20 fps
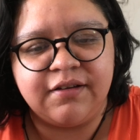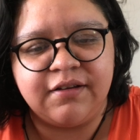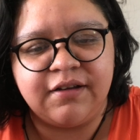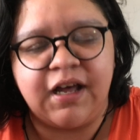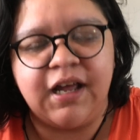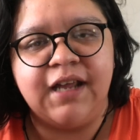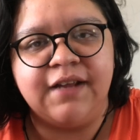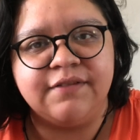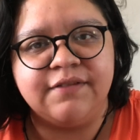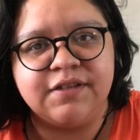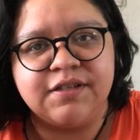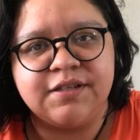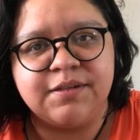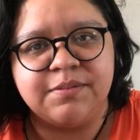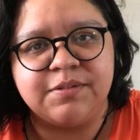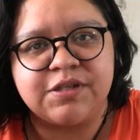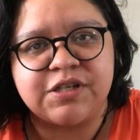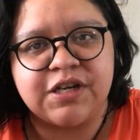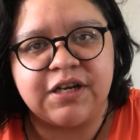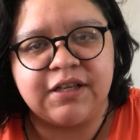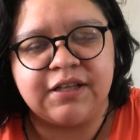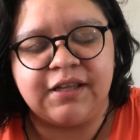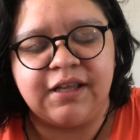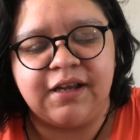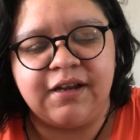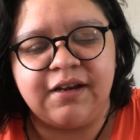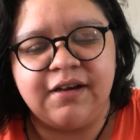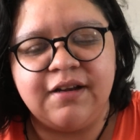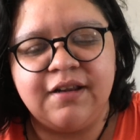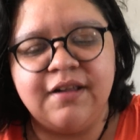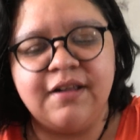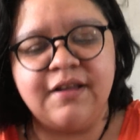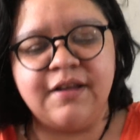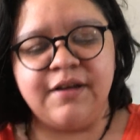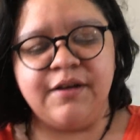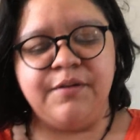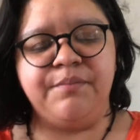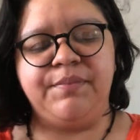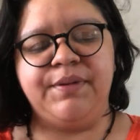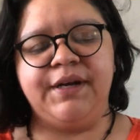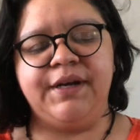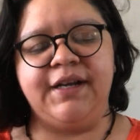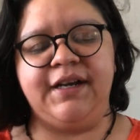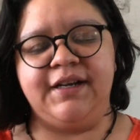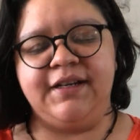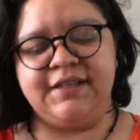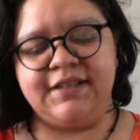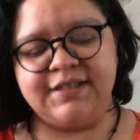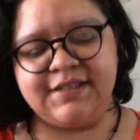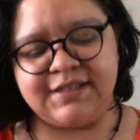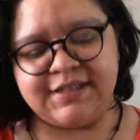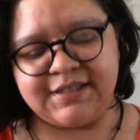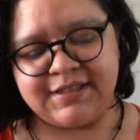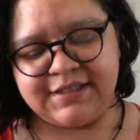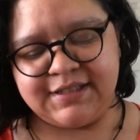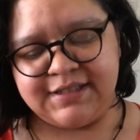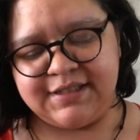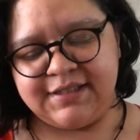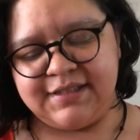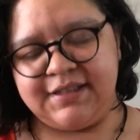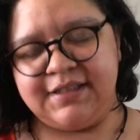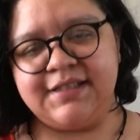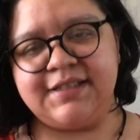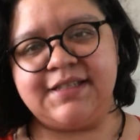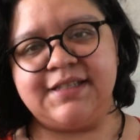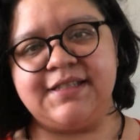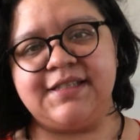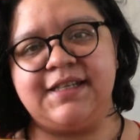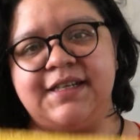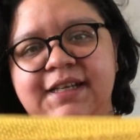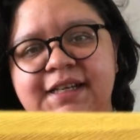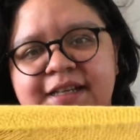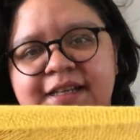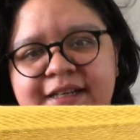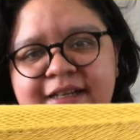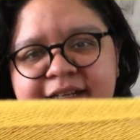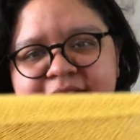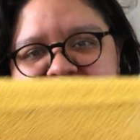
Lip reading: I'll have to double check that. But this is it.